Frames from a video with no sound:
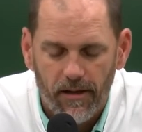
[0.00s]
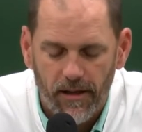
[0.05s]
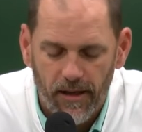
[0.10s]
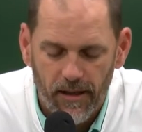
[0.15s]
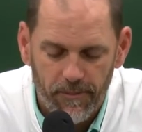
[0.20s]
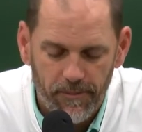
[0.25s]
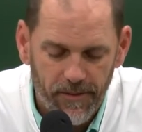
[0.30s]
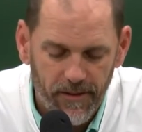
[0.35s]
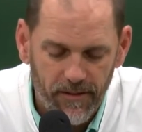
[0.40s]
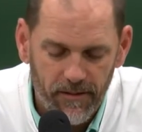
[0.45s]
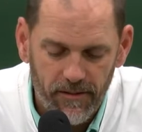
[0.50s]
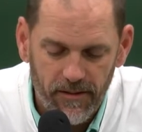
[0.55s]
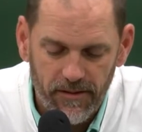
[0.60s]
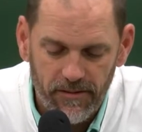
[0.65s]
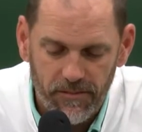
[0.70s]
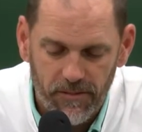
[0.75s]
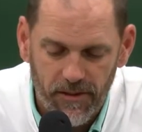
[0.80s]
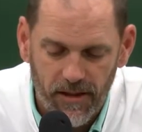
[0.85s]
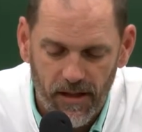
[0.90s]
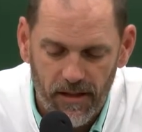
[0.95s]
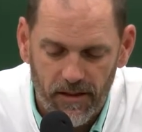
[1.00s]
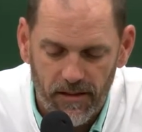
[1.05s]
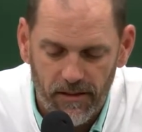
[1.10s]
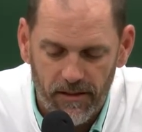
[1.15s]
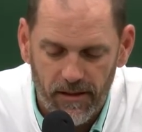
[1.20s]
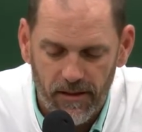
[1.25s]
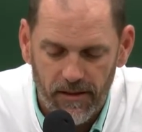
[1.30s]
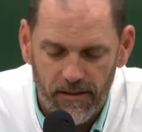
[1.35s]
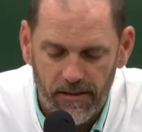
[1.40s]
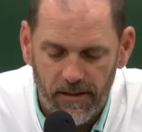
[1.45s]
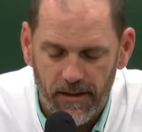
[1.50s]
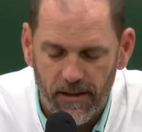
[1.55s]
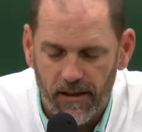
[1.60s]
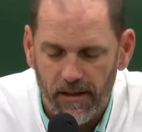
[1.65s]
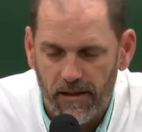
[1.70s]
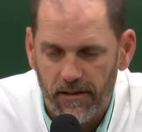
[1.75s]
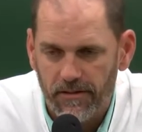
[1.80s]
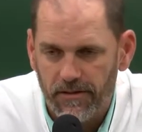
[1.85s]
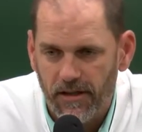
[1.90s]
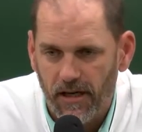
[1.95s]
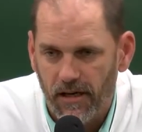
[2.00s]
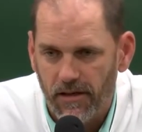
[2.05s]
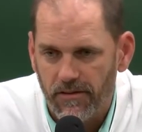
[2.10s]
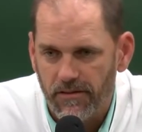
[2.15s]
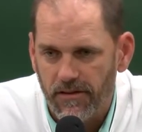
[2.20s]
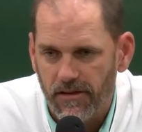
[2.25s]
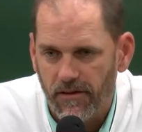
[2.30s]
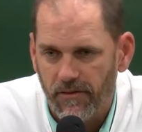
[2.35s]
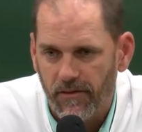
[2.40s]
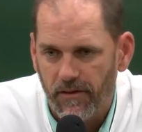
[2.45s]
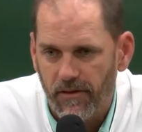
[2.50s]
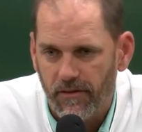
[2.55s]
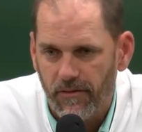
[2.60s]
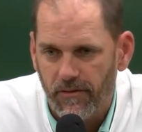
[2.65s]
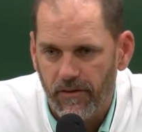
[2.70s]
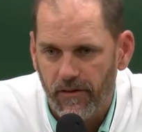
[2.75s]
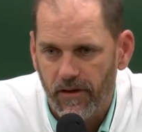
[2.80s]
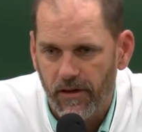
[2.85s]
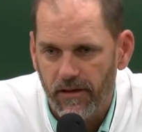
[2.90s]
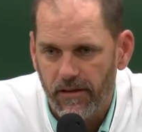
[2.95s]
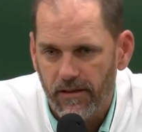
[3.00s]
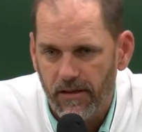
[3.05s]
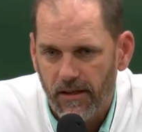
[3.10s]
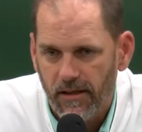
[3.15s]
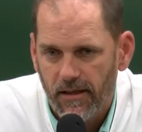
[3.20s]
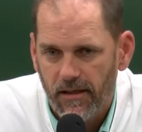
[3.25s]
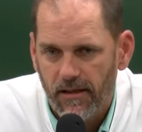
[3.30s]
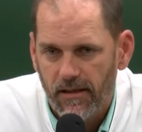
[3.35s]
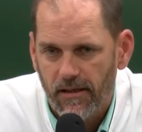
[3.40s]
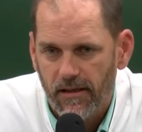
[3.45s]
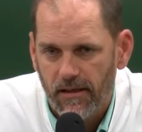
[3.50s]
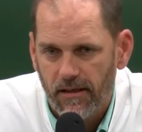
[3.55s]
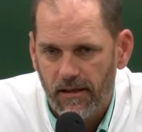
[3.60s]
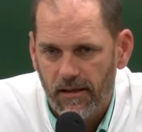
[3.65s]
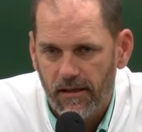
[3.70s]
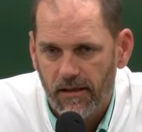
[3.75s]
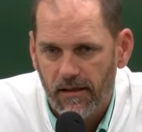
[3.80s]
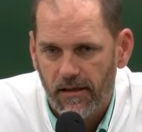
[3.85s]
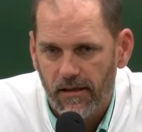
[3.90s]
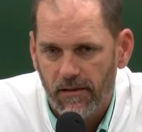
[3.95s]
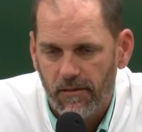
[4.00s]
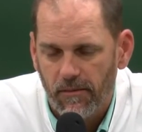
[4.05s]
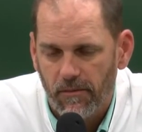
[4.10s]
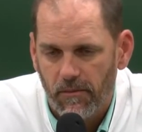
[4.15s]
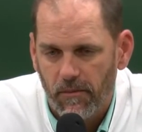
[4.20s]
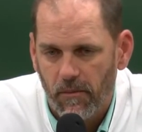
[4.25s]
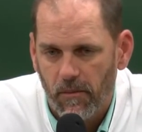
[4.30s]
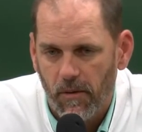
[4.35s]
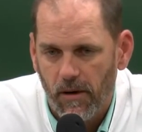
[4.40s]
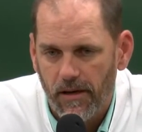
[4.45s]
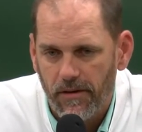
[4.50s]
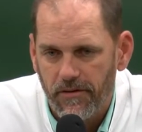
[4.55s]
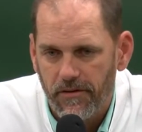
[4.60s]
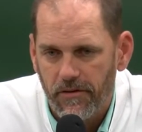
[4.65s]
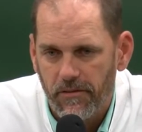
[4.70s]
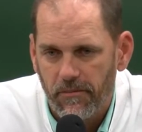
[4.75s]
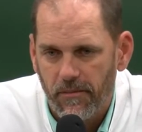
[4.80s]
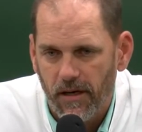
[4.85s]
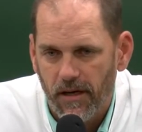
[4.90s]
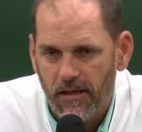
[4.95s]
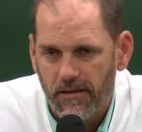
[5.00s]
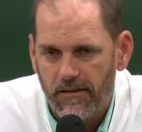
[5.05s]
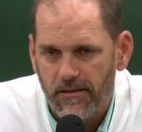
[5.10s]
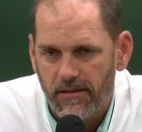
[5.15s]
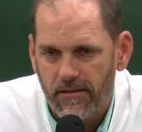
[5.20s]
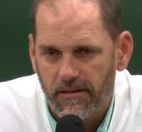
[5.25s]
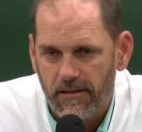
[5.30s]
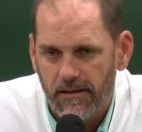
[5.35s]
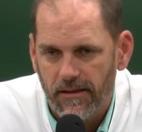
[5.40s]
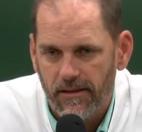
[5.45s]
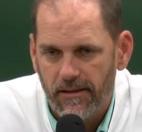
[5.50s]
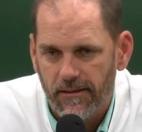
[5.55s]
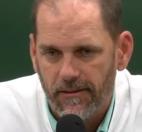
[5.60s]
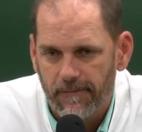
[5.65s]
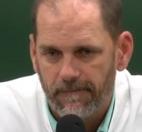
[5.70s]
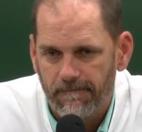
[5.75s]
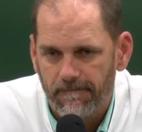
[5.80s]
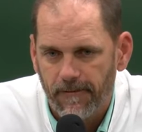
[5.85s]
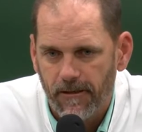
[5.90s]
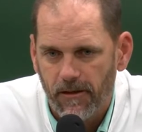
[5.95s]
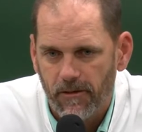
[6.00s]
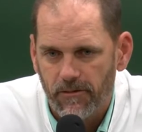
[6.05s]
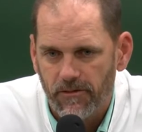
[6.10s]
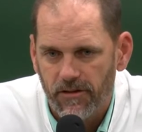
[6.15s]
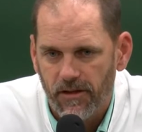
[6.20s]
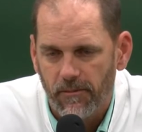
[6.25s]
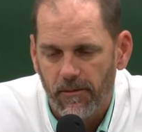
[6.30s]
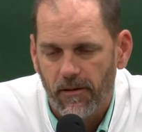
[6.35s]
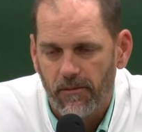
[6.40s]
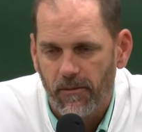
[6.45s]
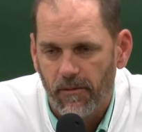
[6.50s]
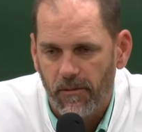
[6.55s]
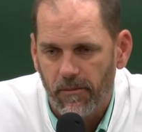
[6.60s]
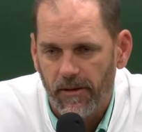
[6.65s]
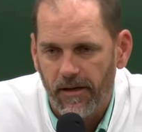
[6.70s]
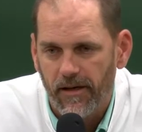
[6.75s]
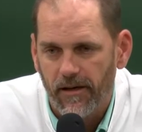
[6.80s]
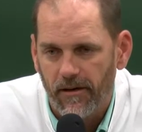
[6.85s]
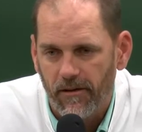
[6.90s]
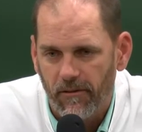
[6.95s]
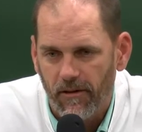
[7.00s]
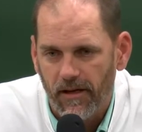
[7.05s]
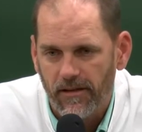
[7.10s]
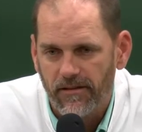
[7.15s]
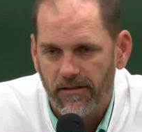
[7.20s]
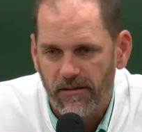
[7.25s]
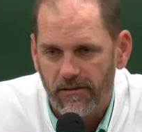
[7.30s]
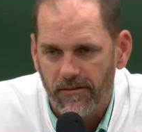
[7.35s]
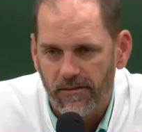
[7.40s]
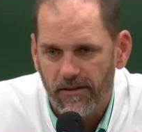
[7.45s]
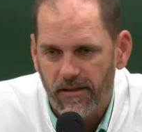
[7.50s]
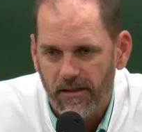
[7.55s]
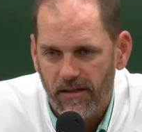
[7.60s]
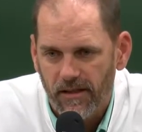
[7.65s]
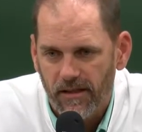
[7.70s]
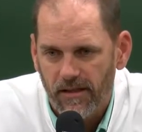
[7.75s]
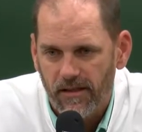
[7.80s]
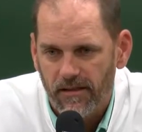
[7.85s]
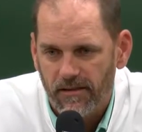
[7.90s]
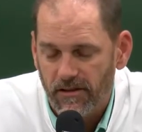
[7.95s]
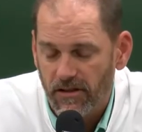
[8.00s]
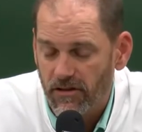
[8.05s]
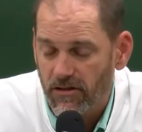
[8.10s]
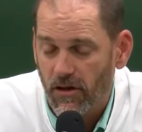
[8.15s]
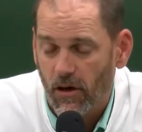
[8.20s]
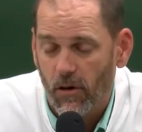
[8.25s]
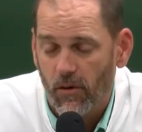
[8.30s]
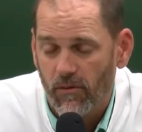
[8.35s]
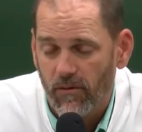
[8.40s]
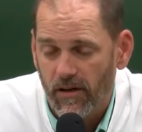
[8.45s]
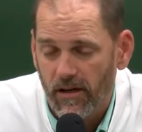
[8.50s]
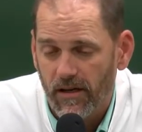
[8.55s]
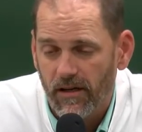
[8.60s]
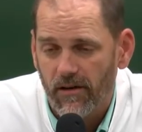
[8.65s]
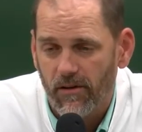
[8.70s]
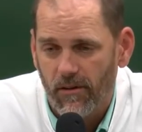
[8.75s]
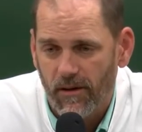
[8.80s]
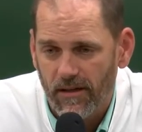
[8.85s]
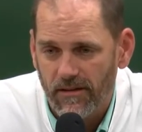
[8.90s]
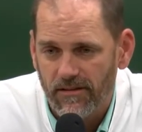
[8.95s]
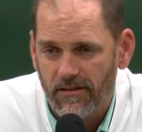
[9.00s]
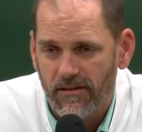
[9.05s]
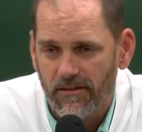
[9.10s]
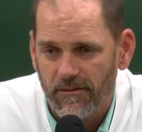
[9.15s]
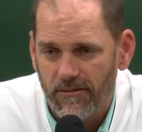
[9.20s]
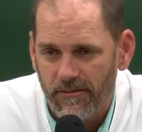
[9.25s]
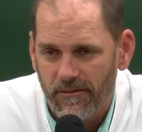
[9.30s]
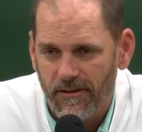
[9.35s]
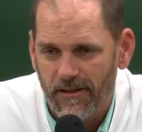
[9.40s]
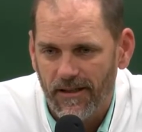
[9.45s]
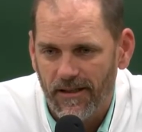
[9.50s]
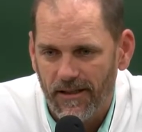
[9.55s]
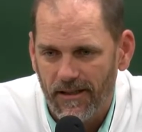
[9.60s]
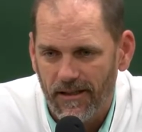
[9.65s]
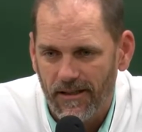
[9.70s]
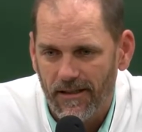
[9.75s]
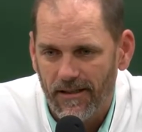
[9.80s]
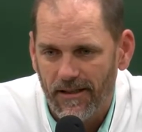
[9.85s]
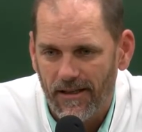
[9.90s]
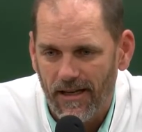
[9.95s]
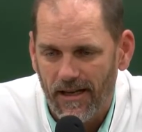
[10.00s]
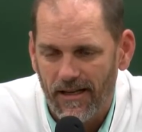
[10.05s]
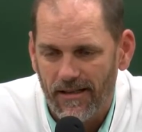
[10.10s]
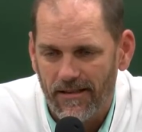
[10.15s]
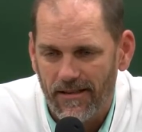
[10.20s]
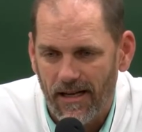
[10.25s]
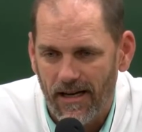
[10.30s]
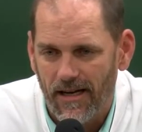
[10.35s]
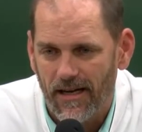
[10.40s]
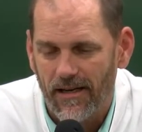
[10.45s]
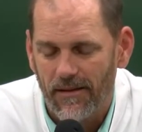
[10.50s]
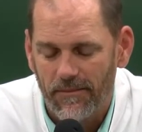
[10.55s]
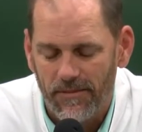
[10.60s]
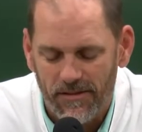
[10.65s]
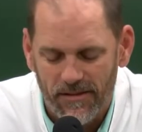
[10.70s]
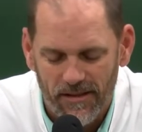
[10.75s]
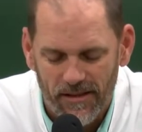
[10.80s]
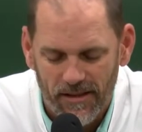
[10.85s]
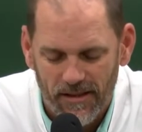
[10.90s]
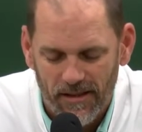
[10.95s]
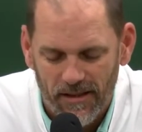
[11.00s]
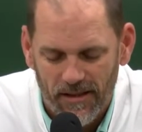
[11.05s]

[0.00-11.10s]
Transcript: Yeah, penalties were not good. Uh, shot herself in the foot uh, way too much. Uh, you know, some of them were being aggressive, just overly aggressive at times